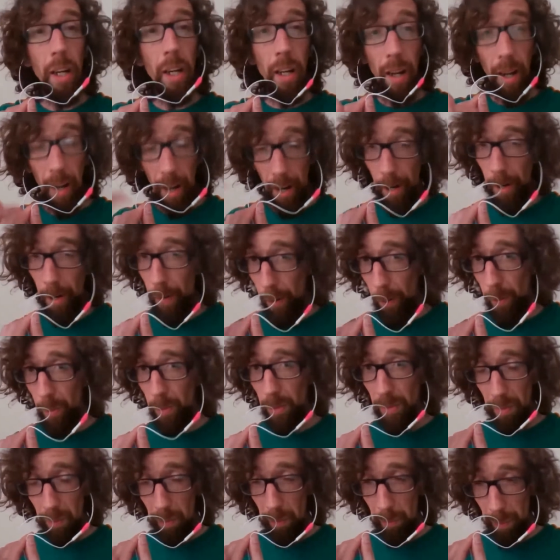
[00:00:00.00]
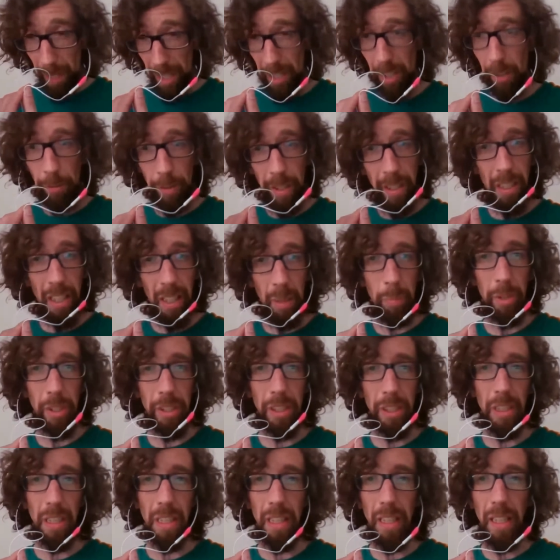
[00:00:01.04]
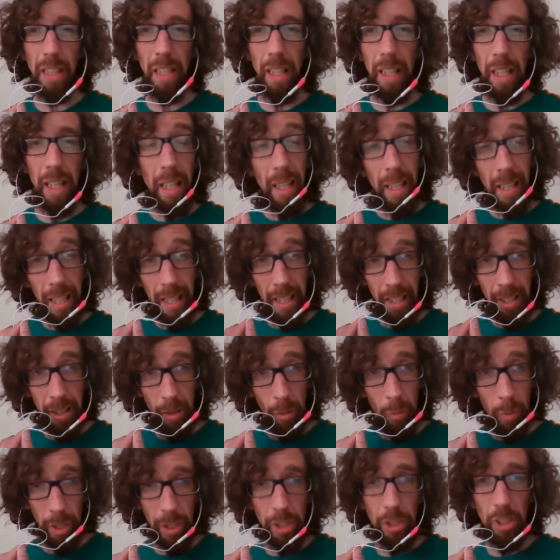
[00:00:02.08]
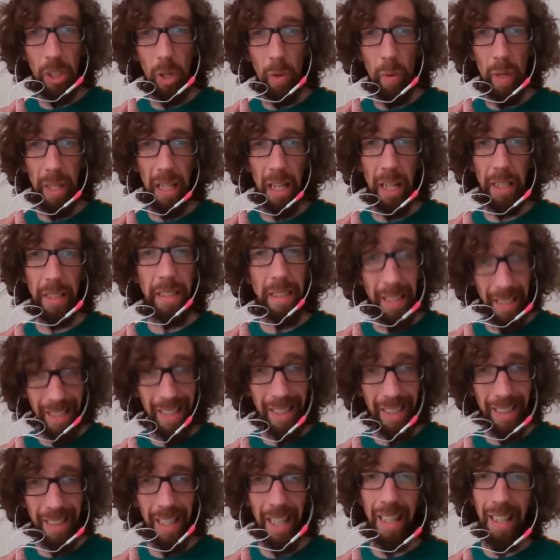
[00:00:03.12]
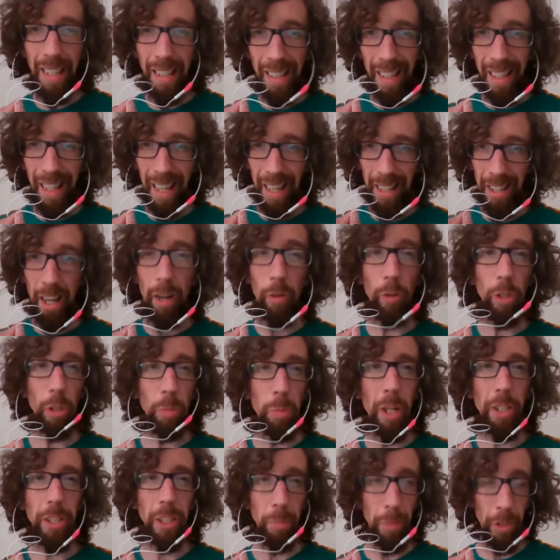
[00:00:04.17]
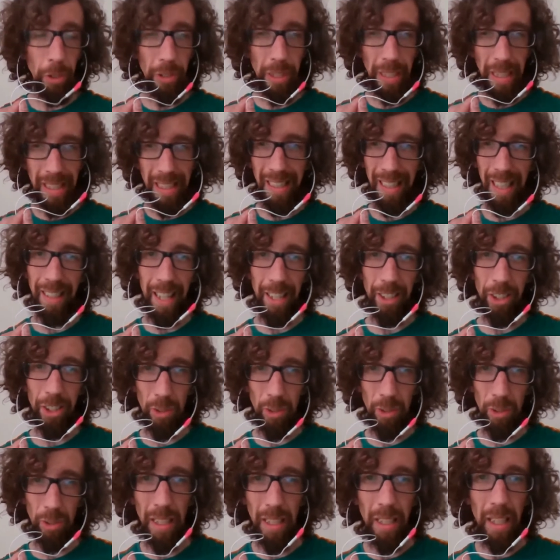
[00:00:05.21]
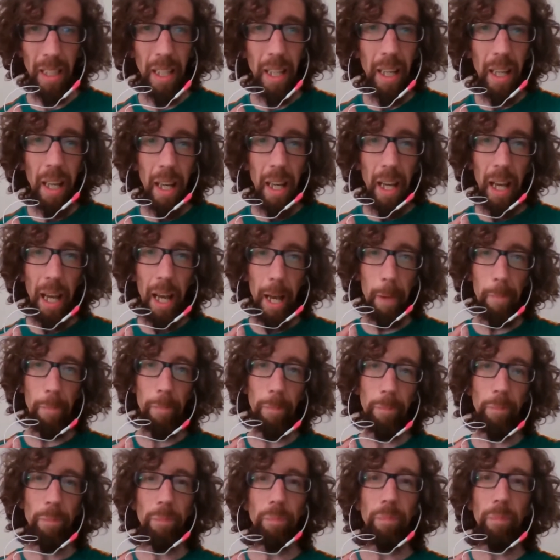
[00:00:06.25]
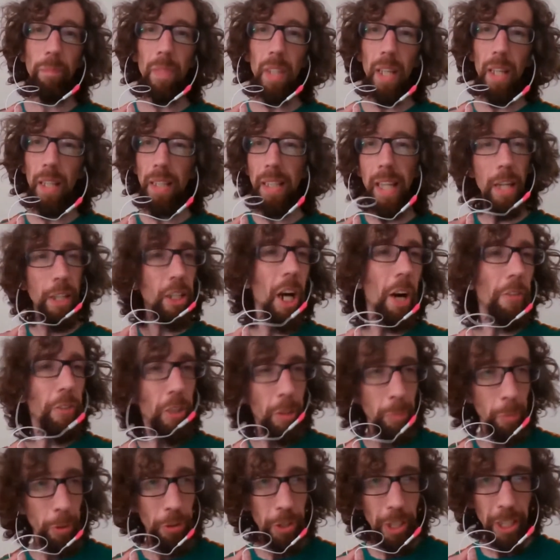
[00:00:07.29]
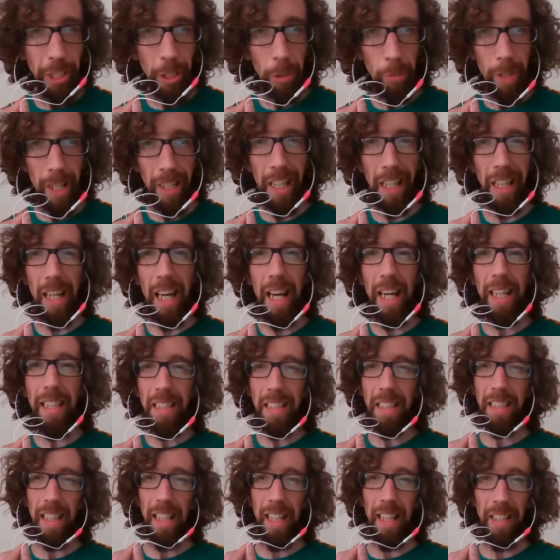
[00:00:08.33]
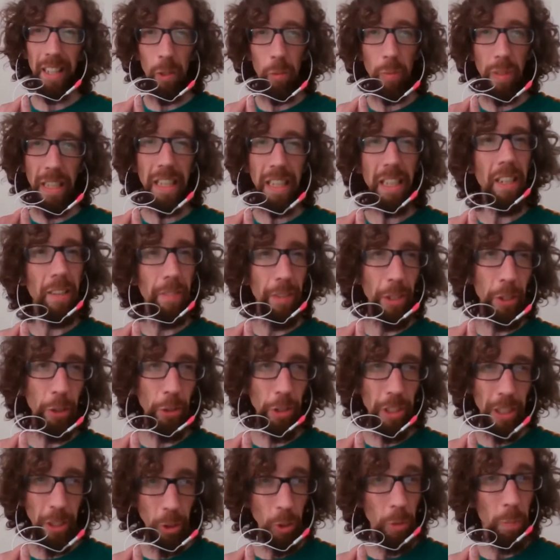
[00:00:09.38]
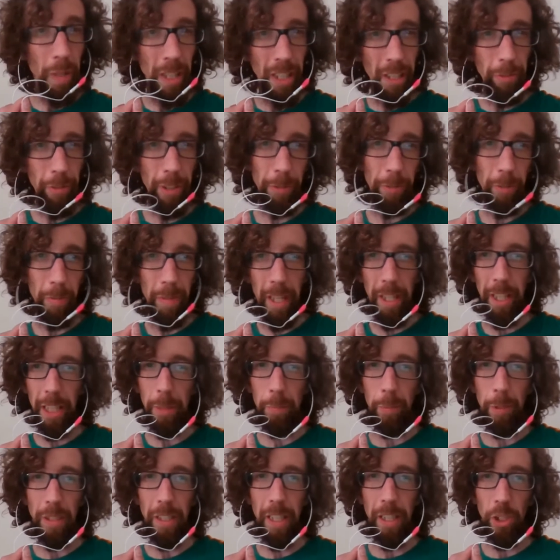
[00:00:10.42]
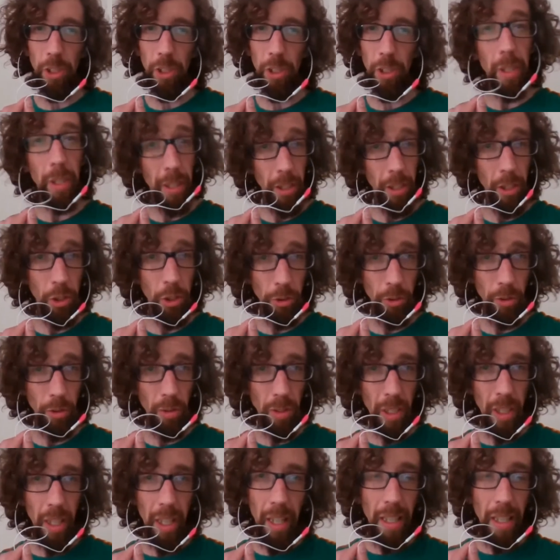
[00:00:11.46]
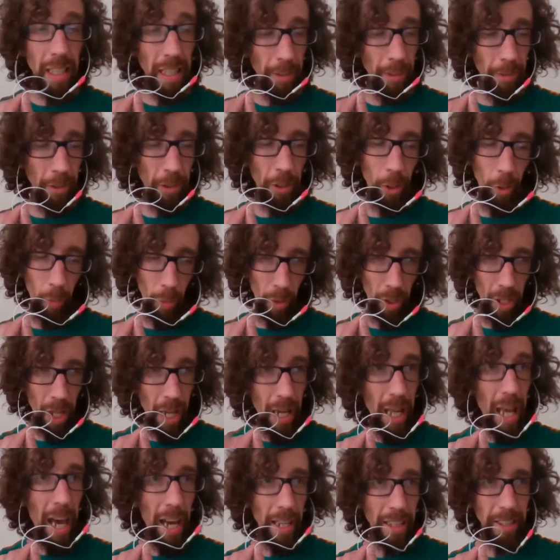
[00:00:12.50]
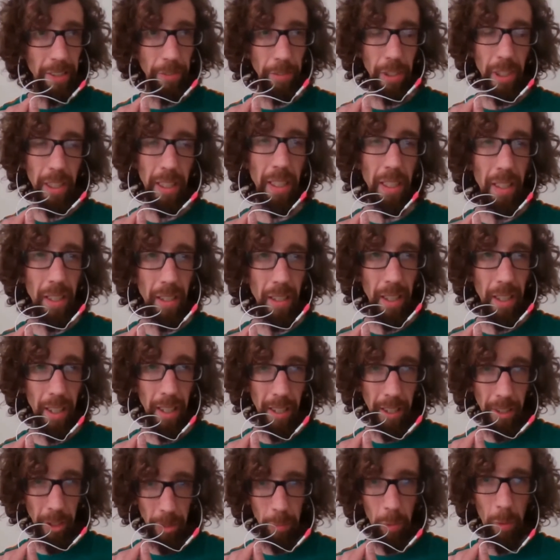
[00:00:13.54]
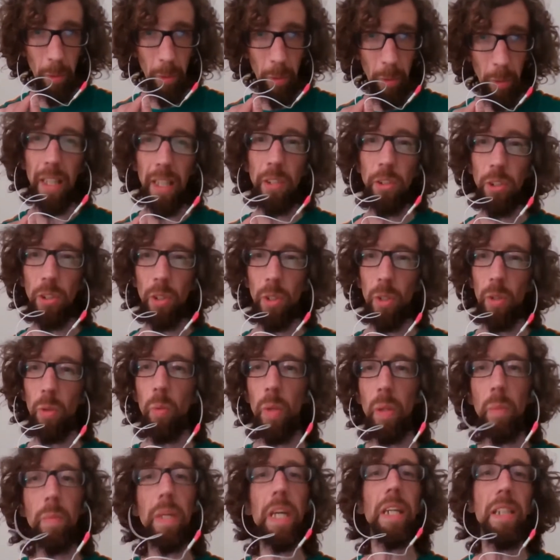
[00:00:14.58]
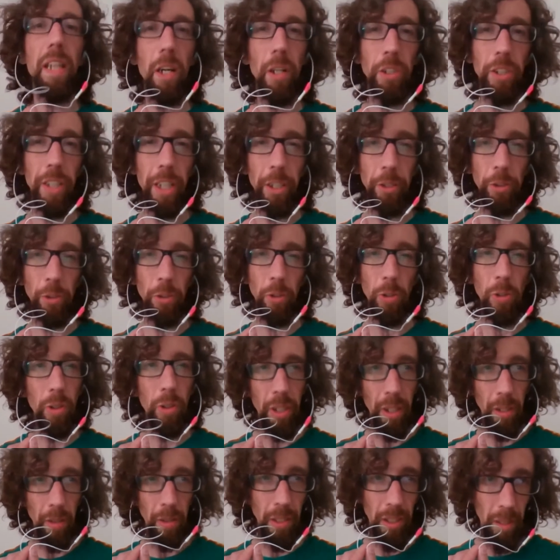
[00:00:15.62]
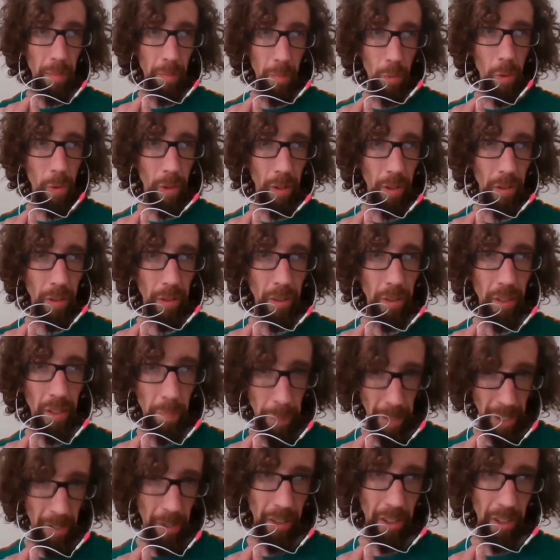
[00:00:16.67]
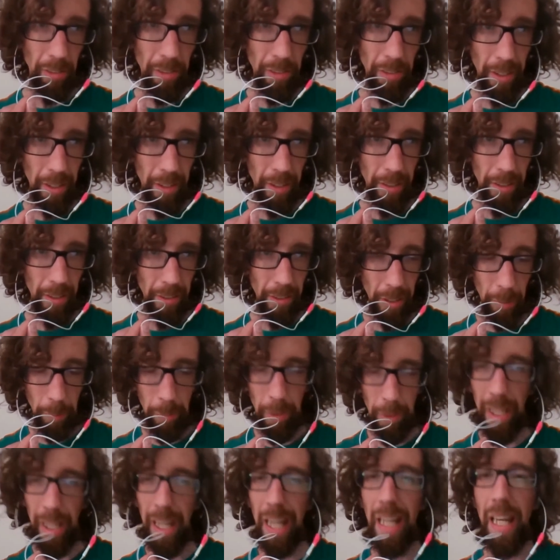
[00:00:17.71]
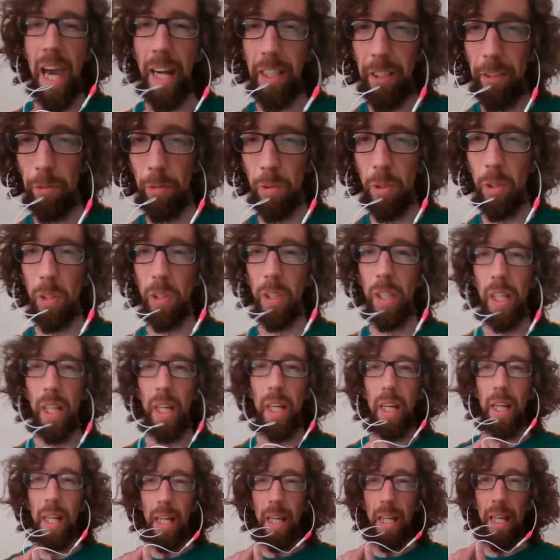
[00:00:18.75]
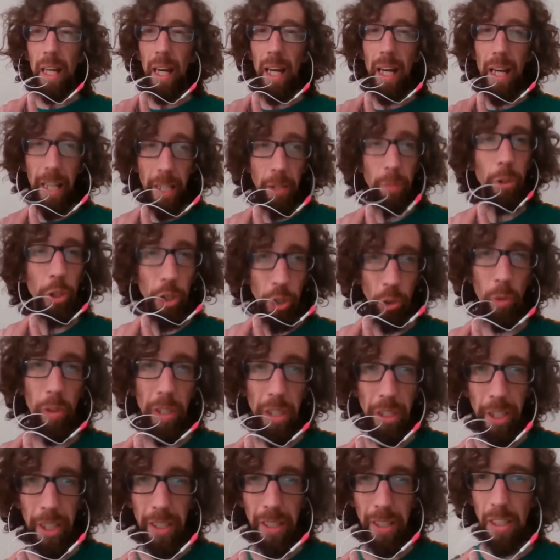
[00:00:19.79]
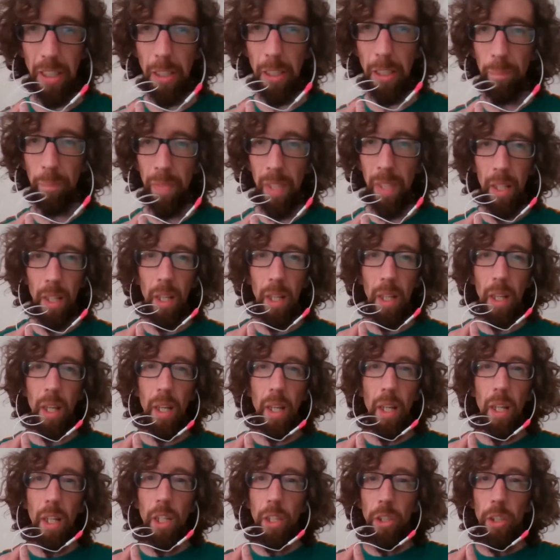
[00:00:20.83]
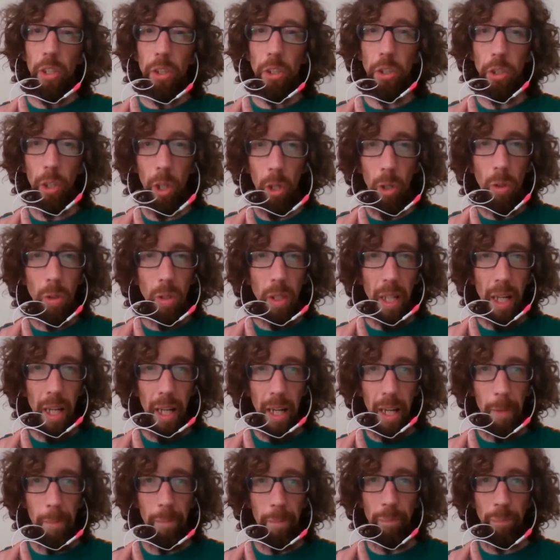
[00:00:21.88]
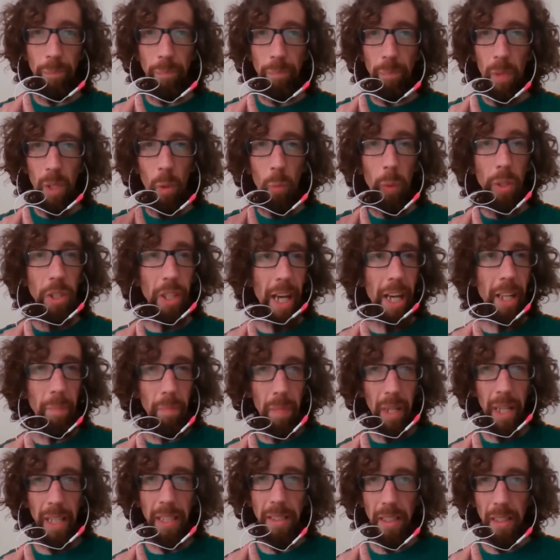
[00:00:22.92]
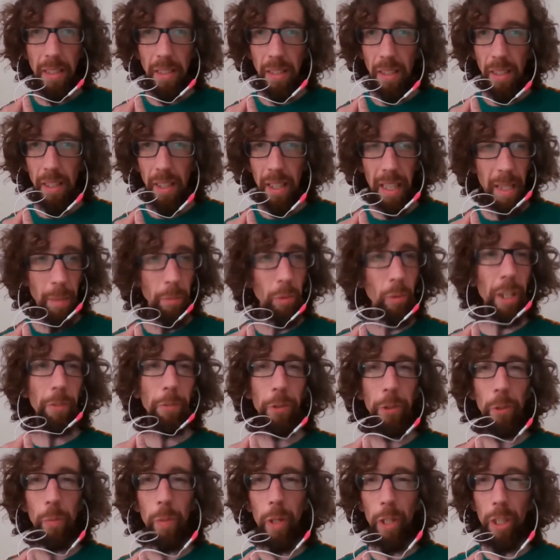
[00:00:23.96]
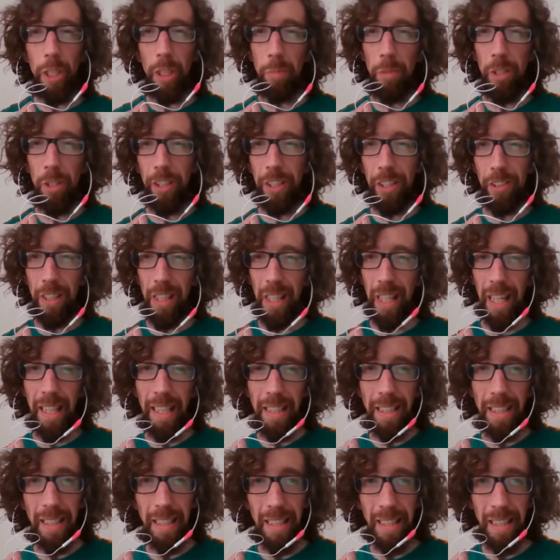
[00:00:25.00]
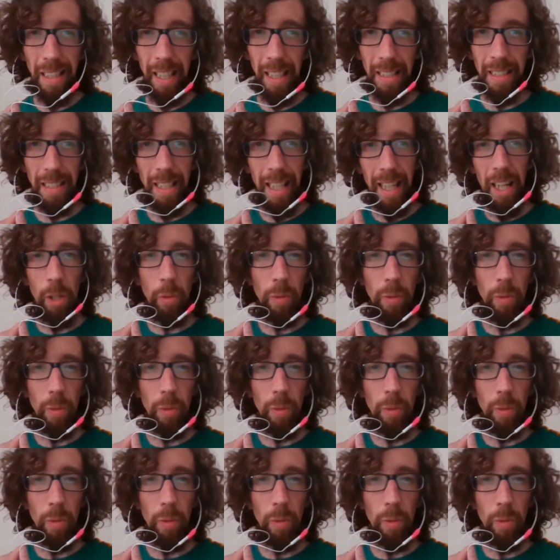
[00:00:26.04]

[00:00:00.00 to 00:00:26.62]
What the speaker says: our own benefit and complicity in what is going on to this day and our responsibility to set that to right. Not a comfortable thing to recognize that we individually do benefit from that exploitation, but it is true, even though we're not actively supporting it. So when we acknowledge that truth, there is a moral imperative to play an active role in restoring justice. So with that in mind, I am grateful to welcome you all here today to discuss how we